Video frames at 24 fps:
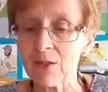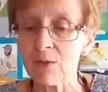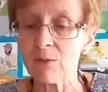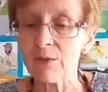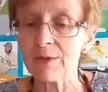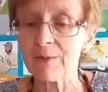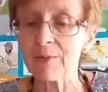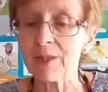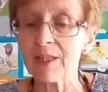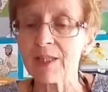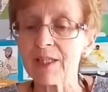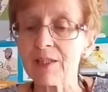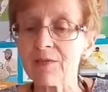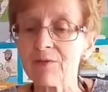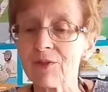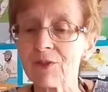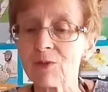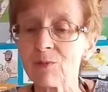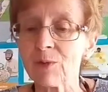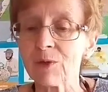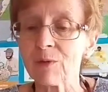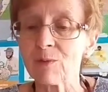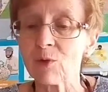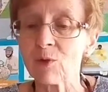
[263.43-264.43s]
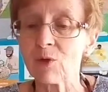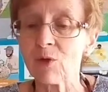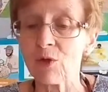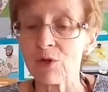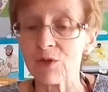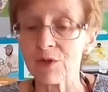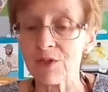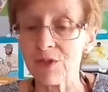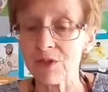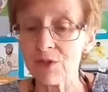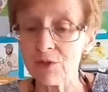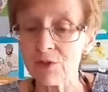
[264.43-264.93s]
We believe that we will
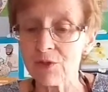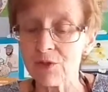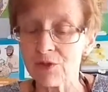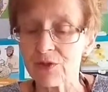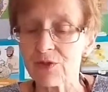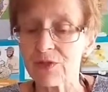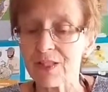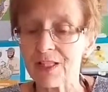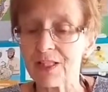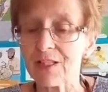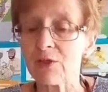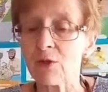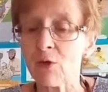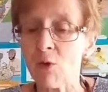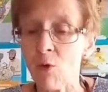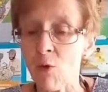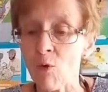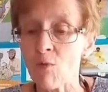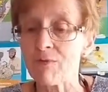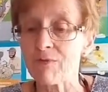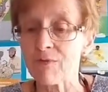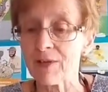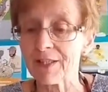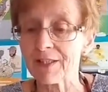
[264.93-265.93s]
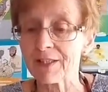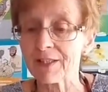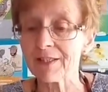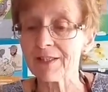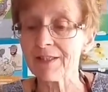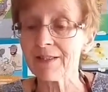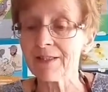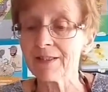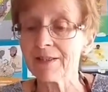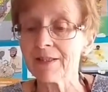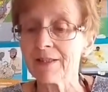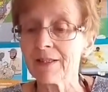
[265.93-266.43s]
continue to need core
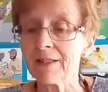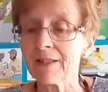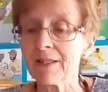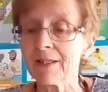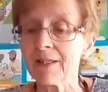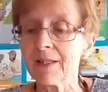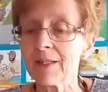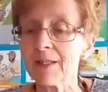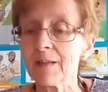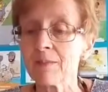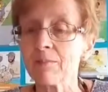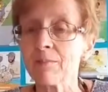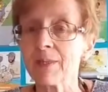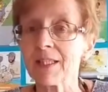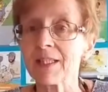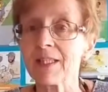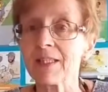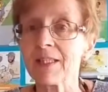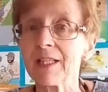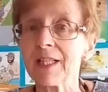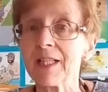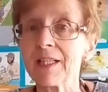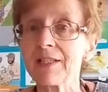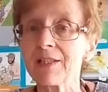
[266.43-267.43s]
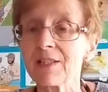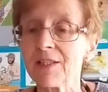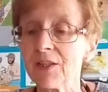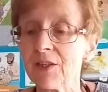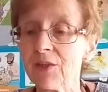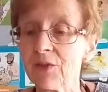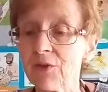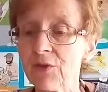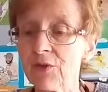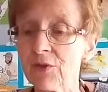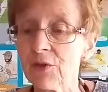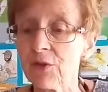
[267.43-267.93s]
funding, but at less than
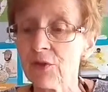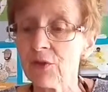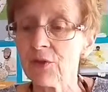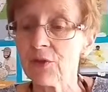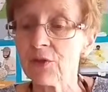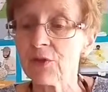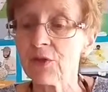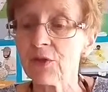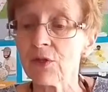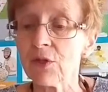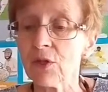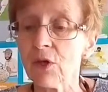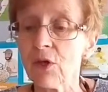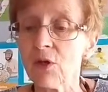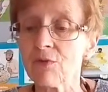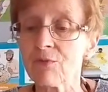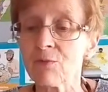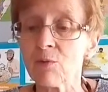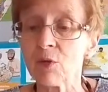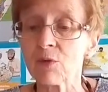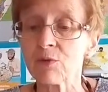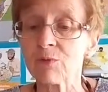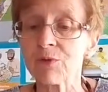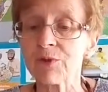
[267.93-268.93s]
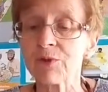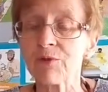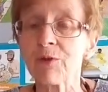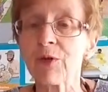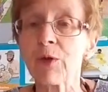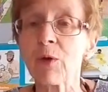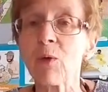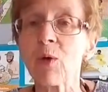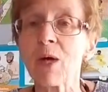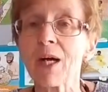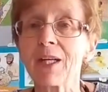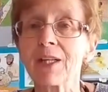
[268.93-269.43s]
1/3 of what was
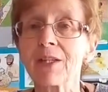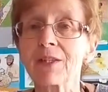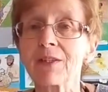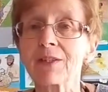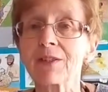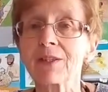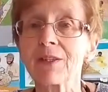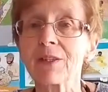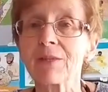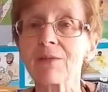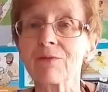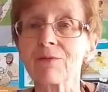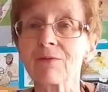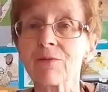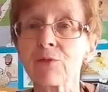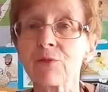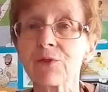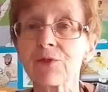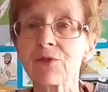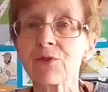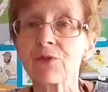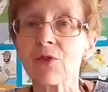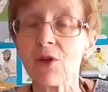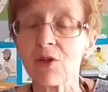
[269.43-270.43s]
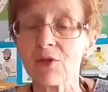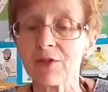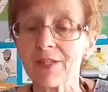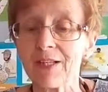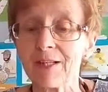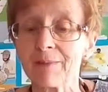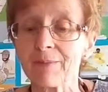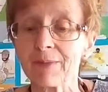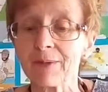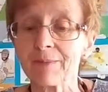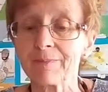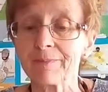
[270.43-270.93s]
required for
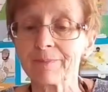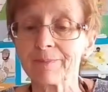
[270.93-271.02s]
startup.